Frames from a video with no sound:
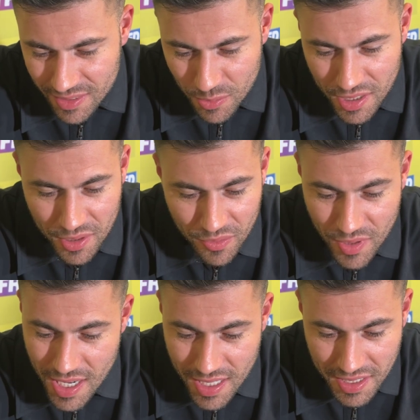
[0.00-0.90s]
whether
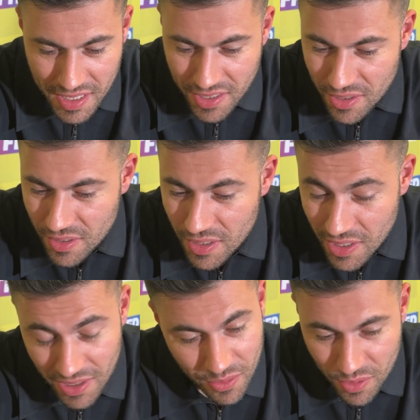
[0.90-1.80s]
Riyadh season,
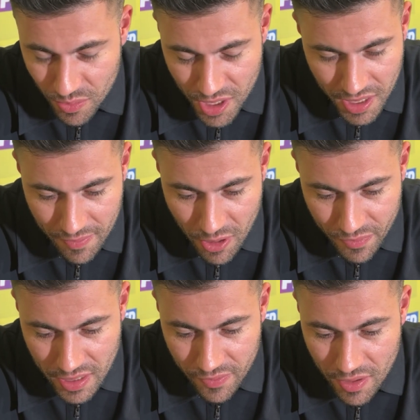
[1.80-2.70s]
we're working
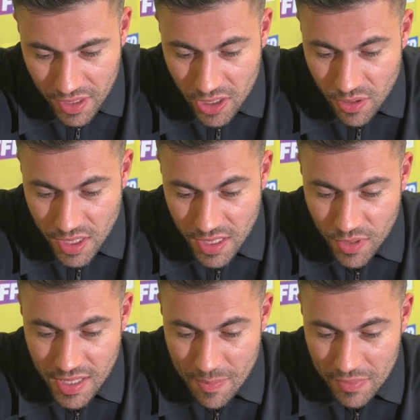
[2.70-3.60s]
obviously very closely
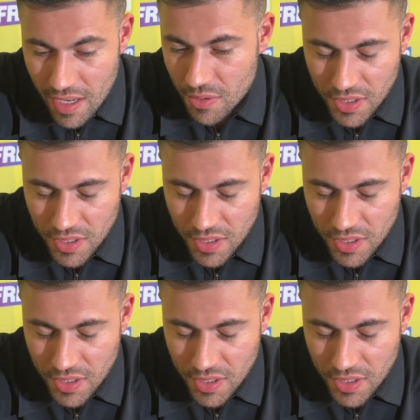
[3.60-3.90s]
with them now,